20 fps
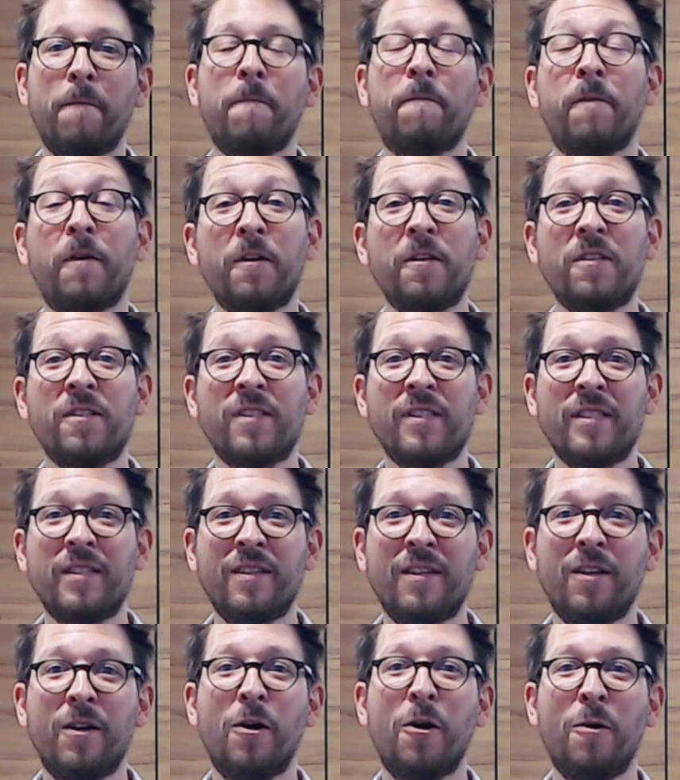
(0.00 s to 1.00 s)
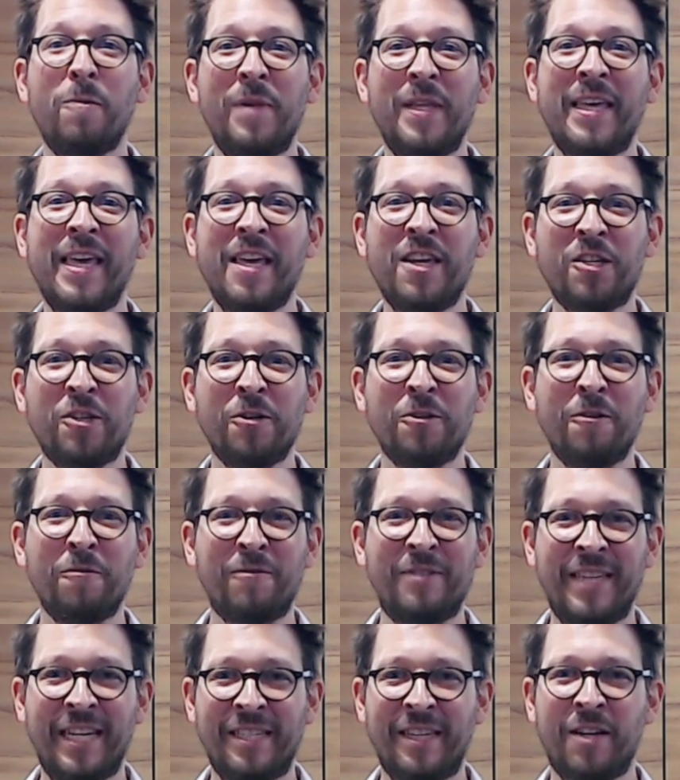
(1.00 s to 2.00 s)
First, obligation of
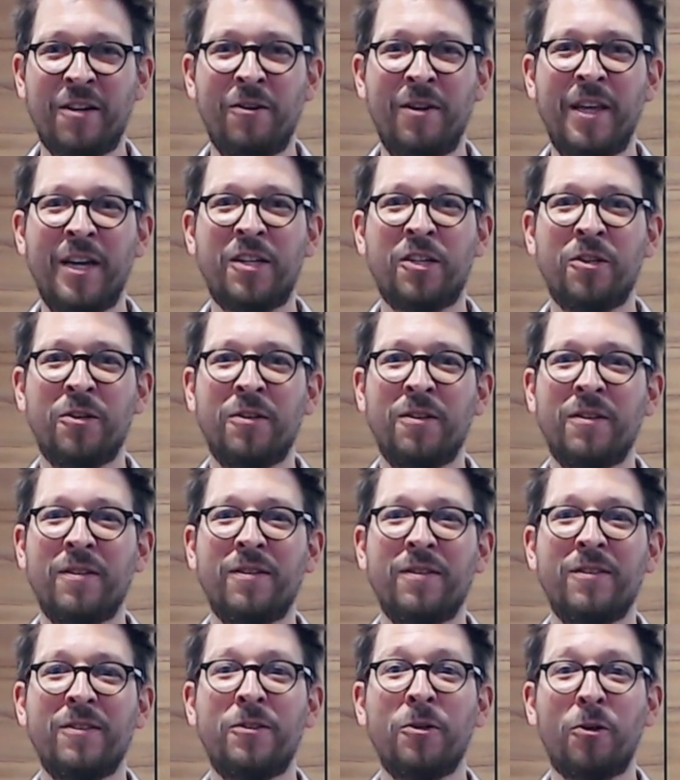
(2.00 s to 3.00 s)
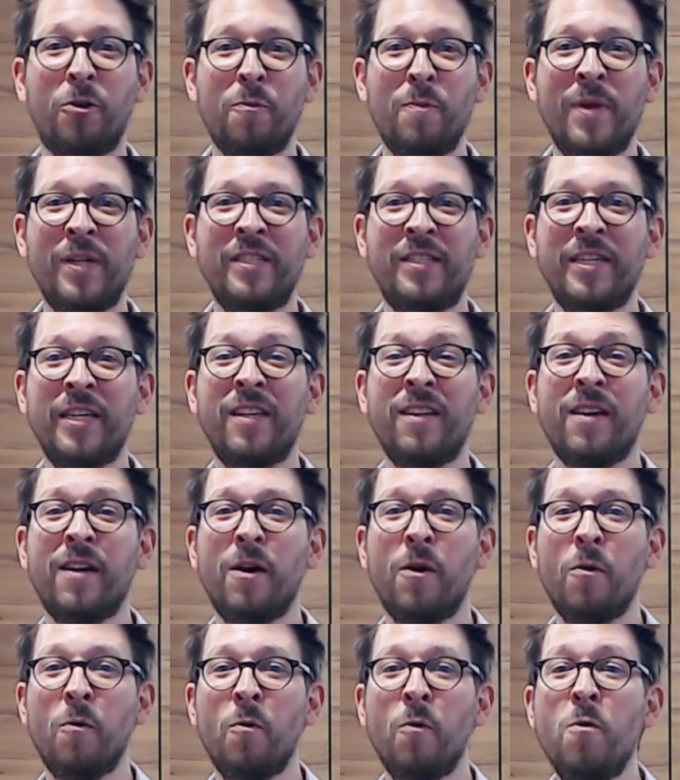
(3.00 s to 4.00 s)
data collection, documenting
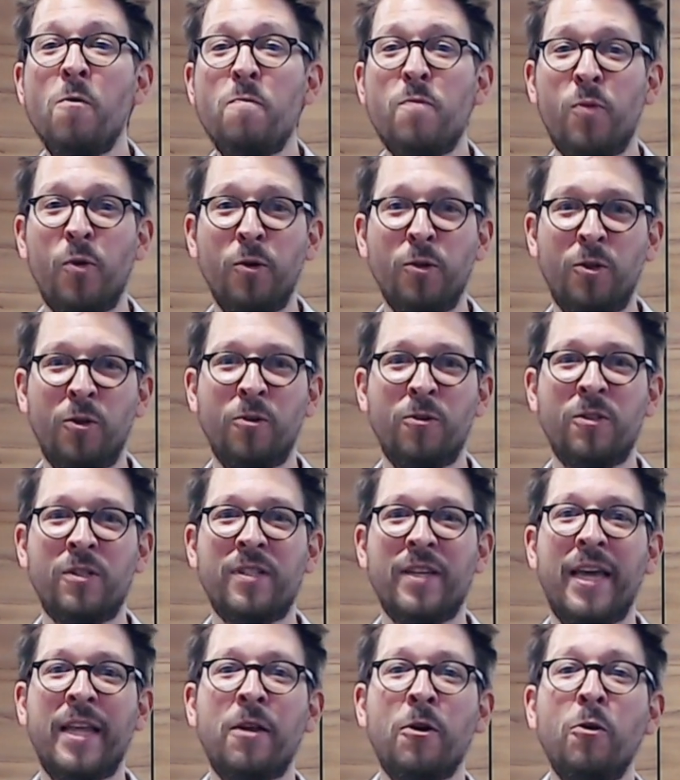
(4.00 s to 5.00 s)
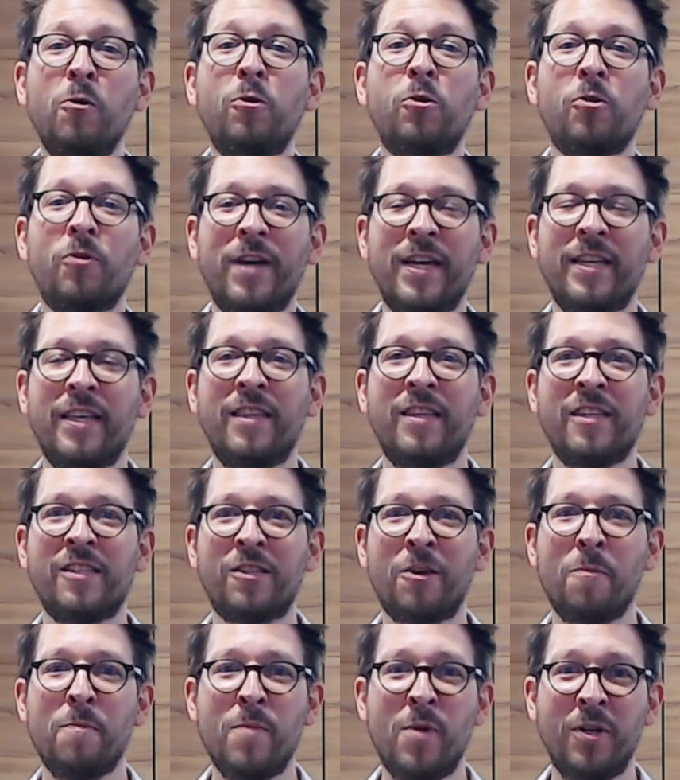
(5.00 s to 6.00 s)
who produced and who traded these
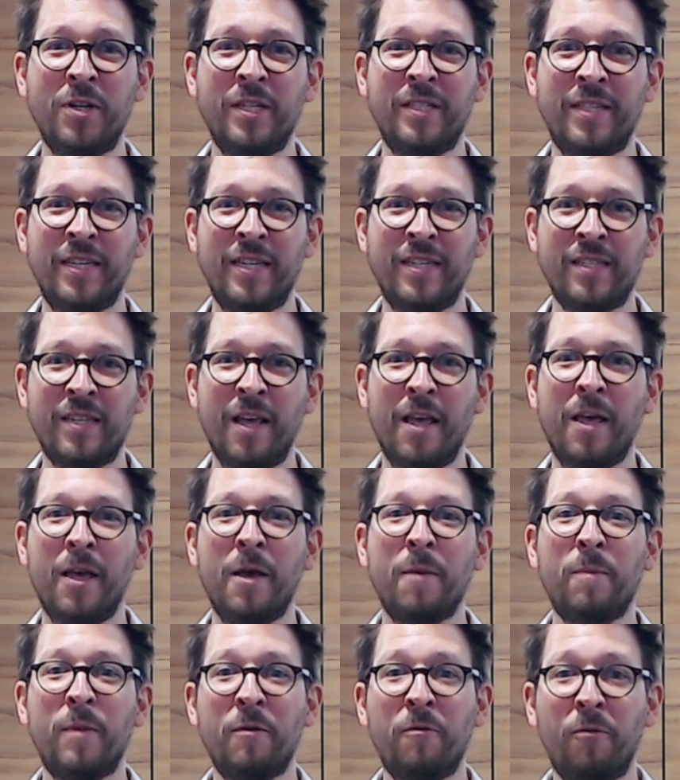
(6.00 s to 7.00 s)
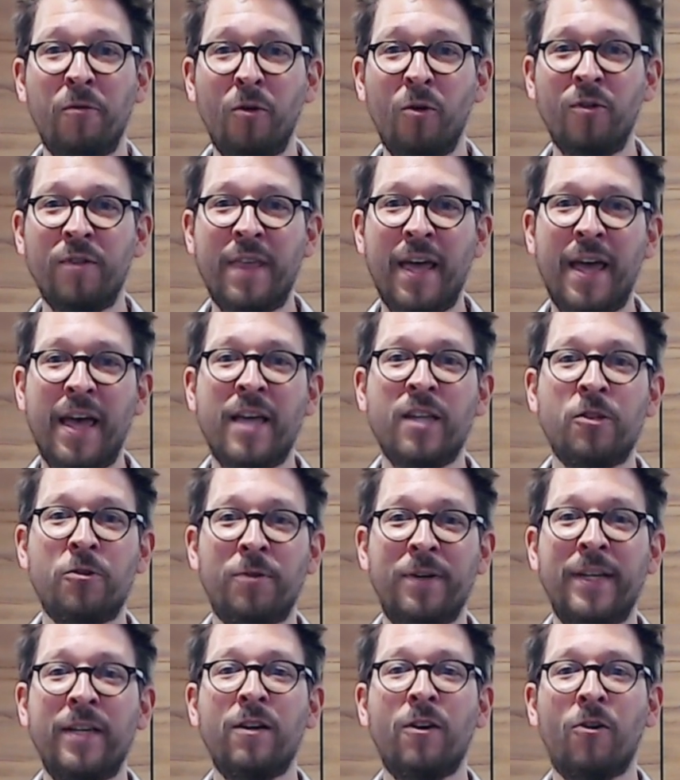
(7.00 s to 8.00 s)
commodities before the
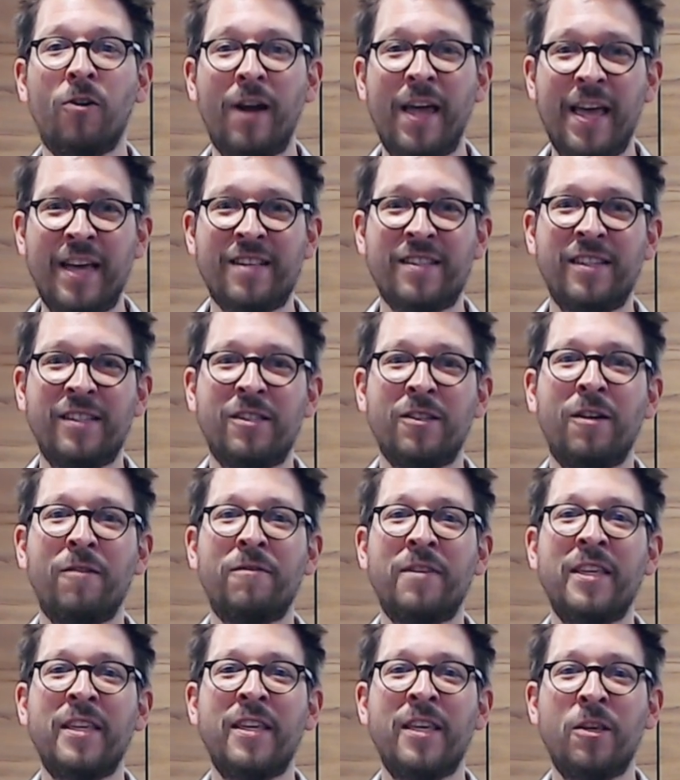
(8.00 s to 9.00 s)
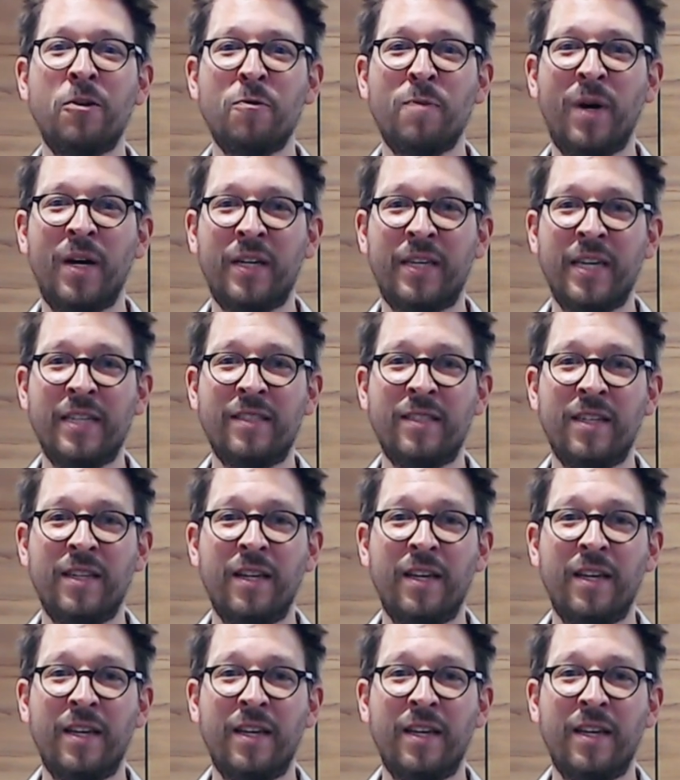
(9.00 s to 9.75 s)
entry or exit of the EU market.